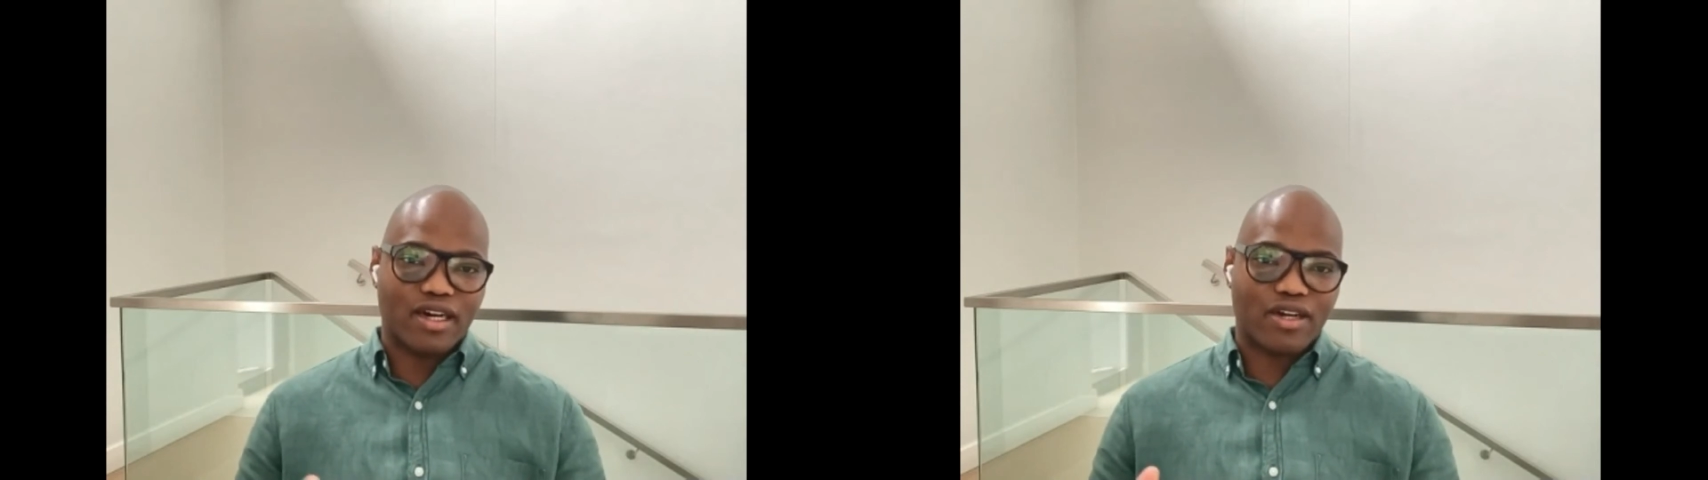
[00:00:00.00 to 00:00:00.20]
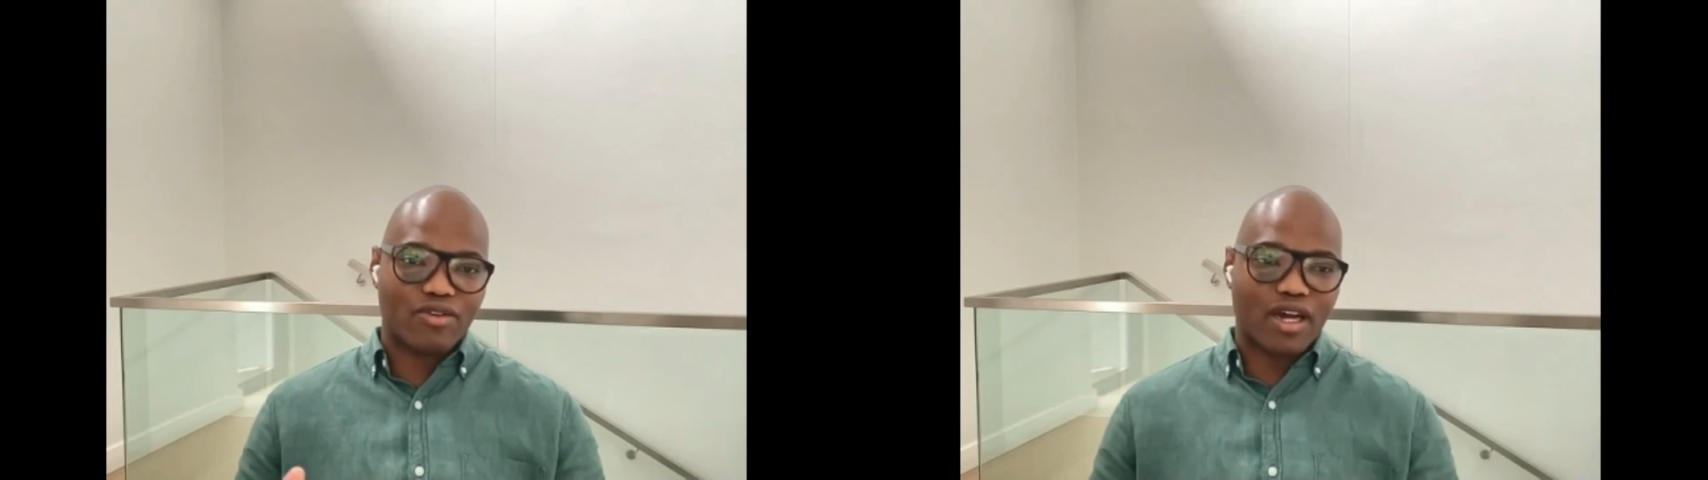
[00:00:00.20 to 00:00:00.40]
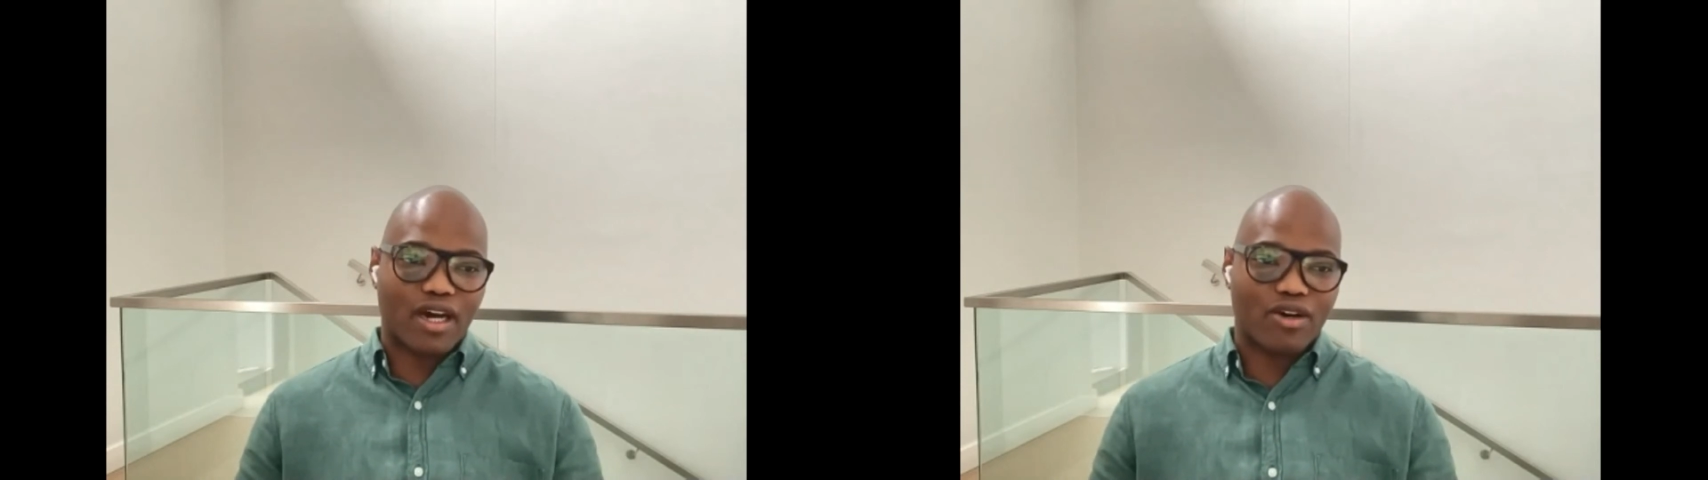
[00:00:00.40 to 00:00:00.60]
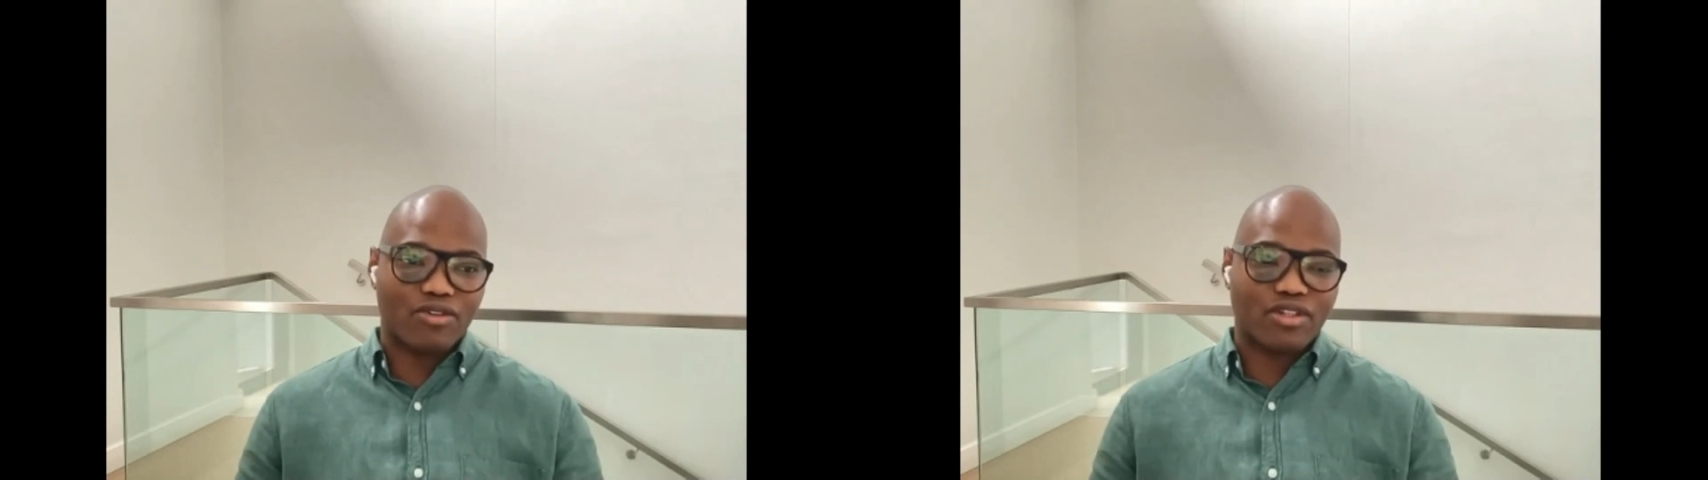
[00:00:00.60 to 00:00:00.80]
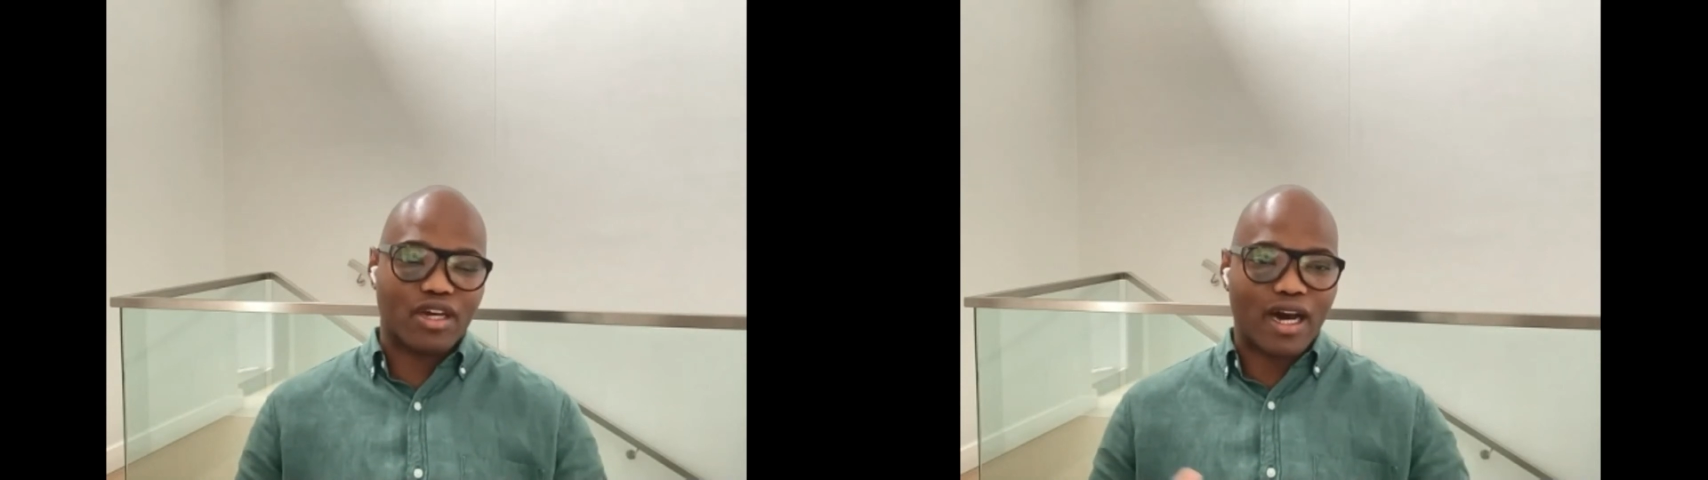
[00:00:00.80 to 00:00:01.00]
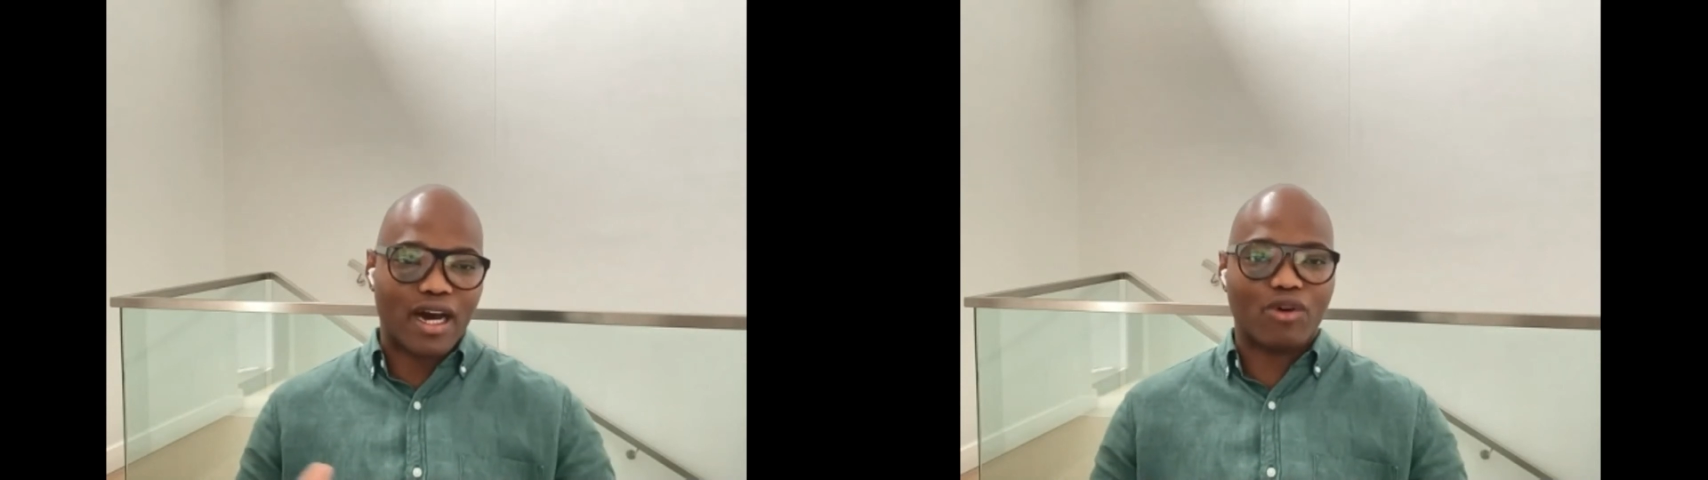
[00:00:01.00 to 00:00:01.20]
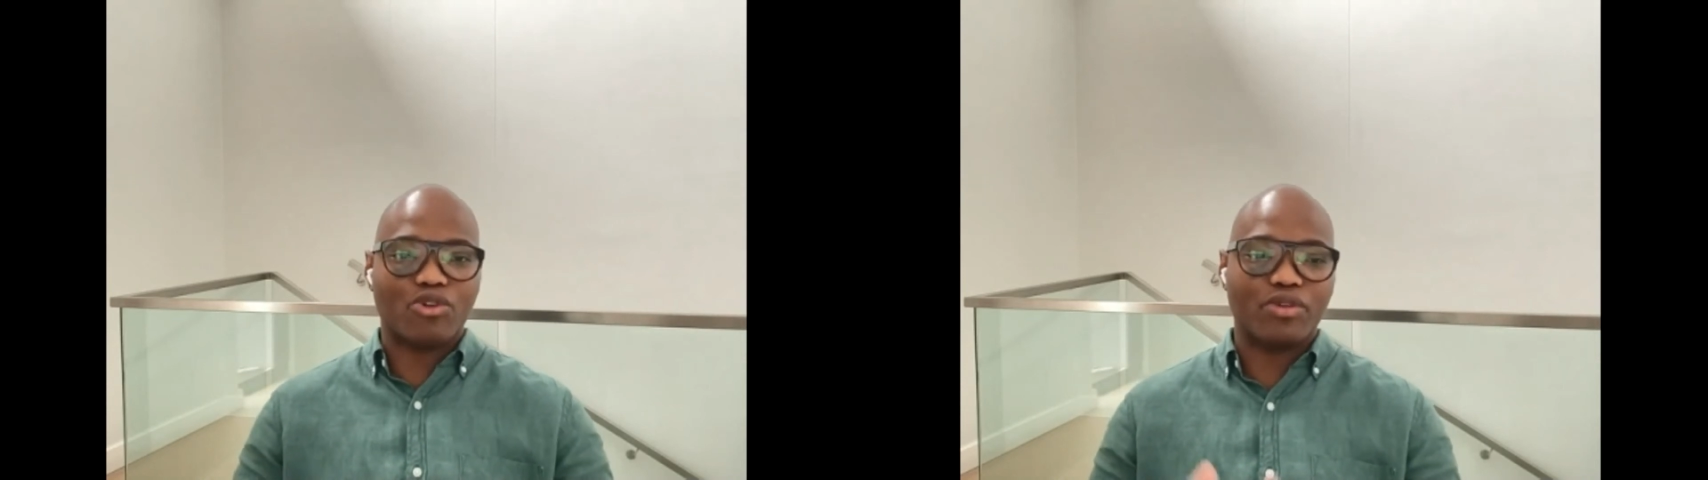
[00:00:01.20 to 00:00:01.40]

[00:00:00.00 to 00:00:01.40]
around how do